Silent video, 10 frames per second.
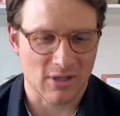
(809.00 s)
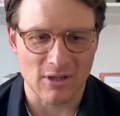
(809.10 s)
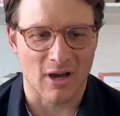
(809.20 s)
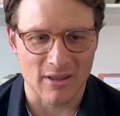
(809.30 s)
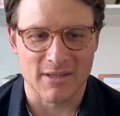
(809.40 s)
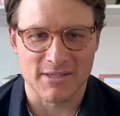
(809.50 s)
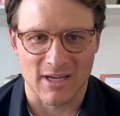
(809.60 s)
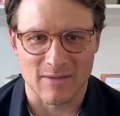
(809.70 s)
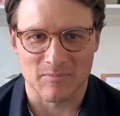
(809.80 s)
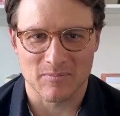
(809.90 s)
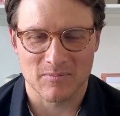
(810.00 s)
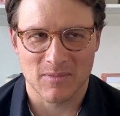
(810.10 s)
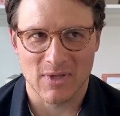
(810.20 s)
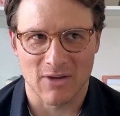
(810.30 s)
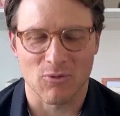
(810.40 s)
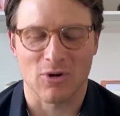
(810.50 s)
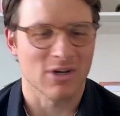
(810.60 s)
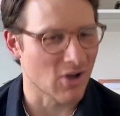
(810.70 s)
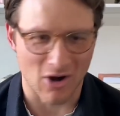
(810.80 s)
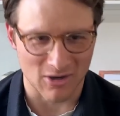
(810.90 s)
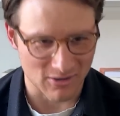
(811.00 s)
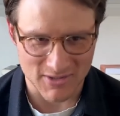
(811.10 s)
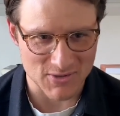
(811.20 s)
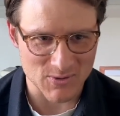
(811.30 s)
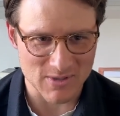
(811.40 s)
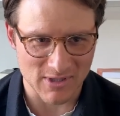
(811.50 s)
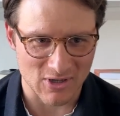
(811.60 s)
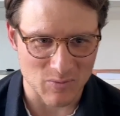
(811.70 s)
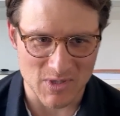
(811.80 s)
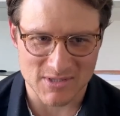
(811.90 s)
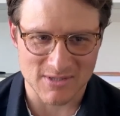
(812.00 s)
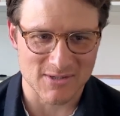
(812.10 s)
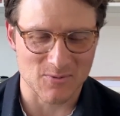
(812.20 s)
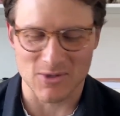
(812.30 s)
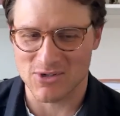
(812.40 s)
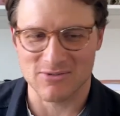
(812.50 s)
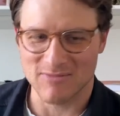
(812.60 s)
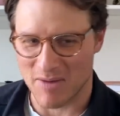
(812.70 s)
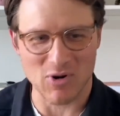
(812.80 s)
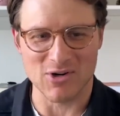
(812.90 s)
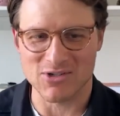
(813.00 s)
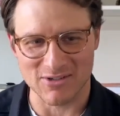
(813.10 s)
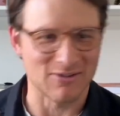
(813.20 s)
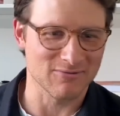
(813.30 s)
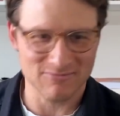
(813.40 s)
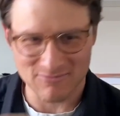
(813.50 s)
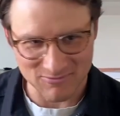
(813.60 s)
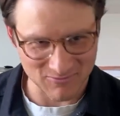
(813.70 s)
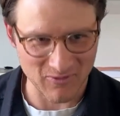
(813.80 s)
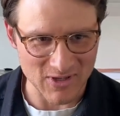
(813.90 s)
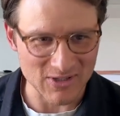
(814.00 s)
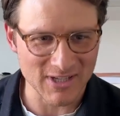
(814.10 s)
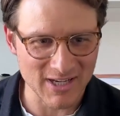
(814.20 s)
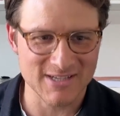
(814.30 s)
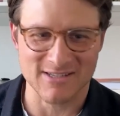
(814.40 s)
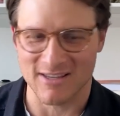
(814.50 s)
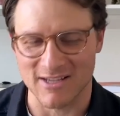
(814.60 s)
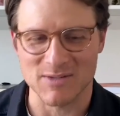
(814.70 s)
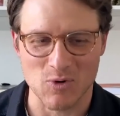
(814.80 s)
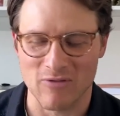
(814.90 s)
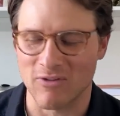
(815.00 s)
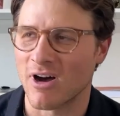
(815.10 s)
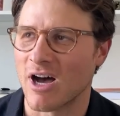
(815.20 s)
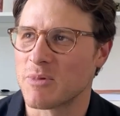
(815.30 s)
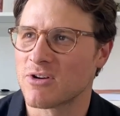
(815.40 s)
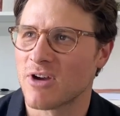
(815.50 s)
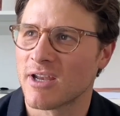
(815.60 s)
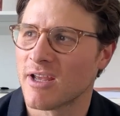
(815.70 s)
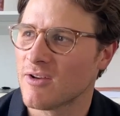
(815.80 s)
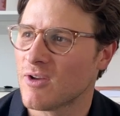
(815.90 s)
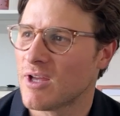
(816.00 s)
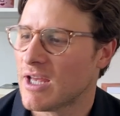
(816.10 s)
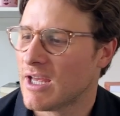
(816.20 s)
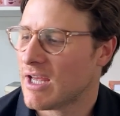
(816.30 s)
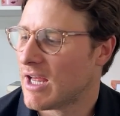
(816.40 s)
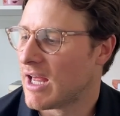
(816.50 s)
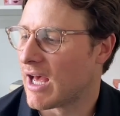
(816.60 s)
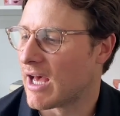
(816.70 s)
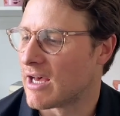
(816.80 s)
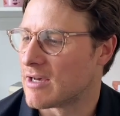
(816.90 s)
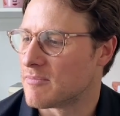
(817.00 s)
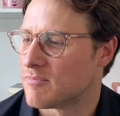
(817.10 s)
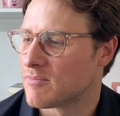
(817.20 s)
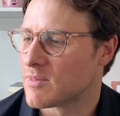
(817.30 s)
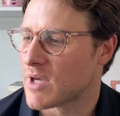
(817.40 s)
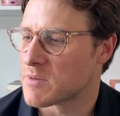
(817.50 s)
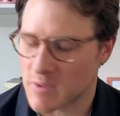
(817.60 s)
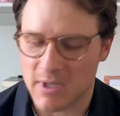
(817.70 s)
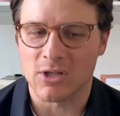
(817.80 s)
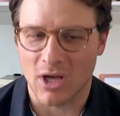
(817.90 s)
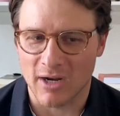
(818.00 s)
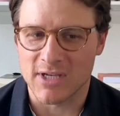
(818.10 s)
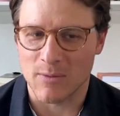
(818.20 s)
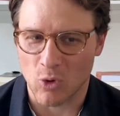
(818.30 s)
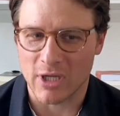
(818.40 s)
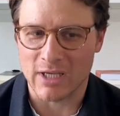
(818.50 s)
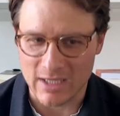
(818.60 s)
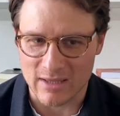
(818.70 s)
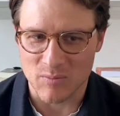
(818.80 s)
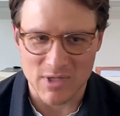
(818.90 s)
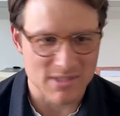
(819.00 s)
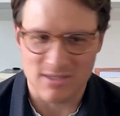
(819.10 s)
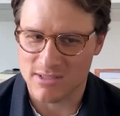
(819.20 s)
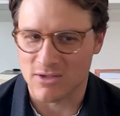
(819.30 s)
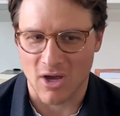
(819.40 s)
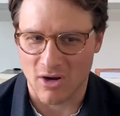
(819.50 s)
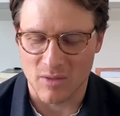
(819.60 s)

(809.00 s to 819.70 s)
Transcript: a lot of the time, if we're going to call this newsletter a business, which I personally don't feel it is, I think it's more of a hobby right now. I'm spending a lot of time working in the business and not on the